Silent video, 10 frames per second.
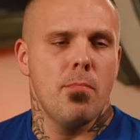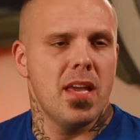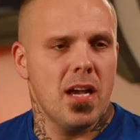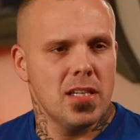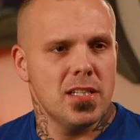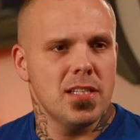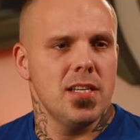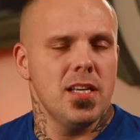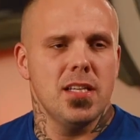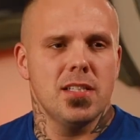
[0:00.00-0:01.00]
Because is
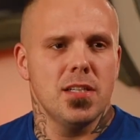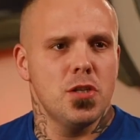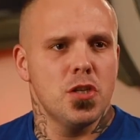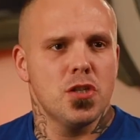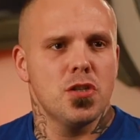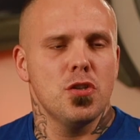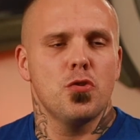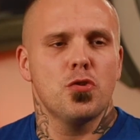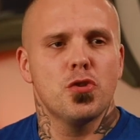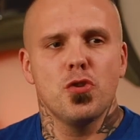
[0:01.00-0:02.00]
it just you're
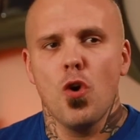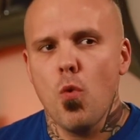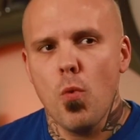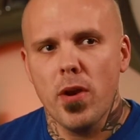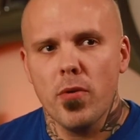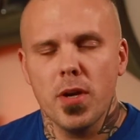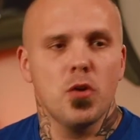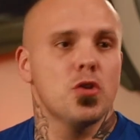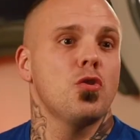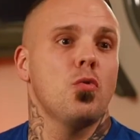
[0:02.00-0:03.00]
so weary, you're
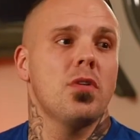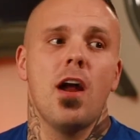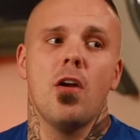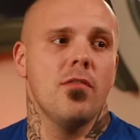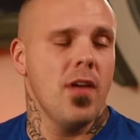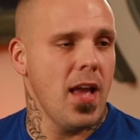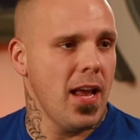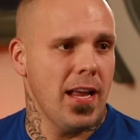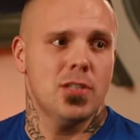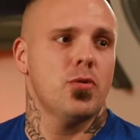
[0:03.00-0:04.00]
so tired of
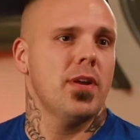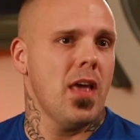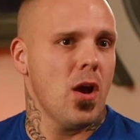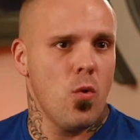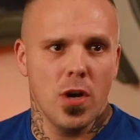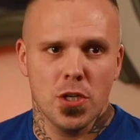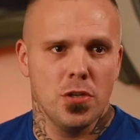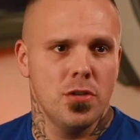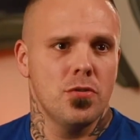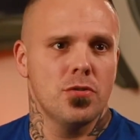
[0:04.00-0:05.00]
answering that question, you're